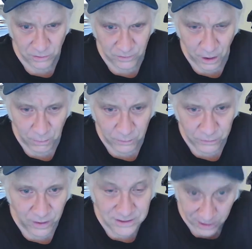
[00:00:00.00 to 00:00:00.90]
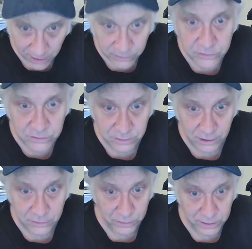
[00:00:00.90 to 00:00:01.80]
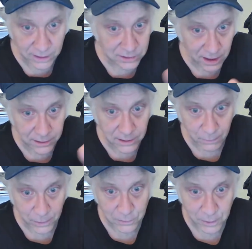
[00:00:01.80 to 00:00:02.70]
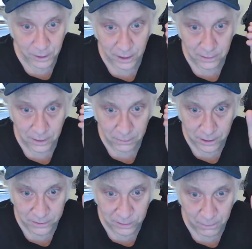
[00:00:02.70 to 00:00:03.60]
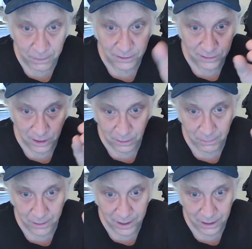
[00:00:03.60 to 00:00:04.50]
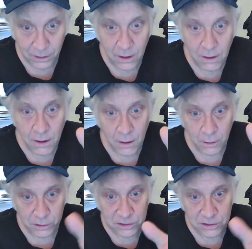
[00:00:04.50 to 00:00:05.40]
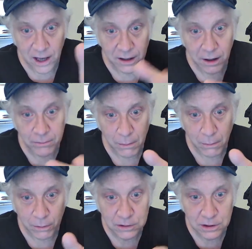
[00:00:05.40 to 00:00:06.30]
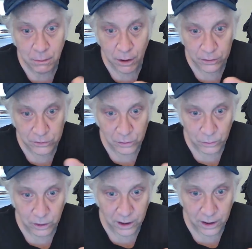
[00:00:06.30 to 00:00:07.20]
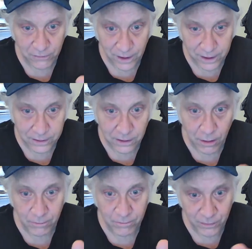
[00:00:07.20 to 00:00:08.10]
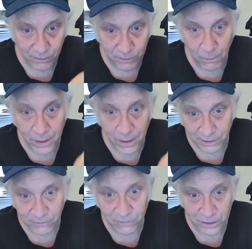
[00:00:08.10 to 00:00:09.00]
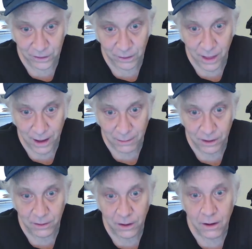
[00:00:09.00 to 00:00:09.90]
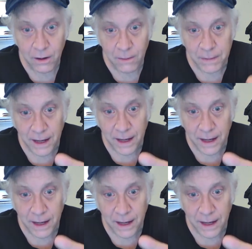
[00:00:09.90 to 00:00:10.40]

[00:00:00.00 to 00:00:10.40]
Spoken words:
Joseph Goebbels was, yes, that's what they said. The Pittsburgh NAACP said the man who set up the Bootsie Ball Tourney Fight Club to benefit the black man.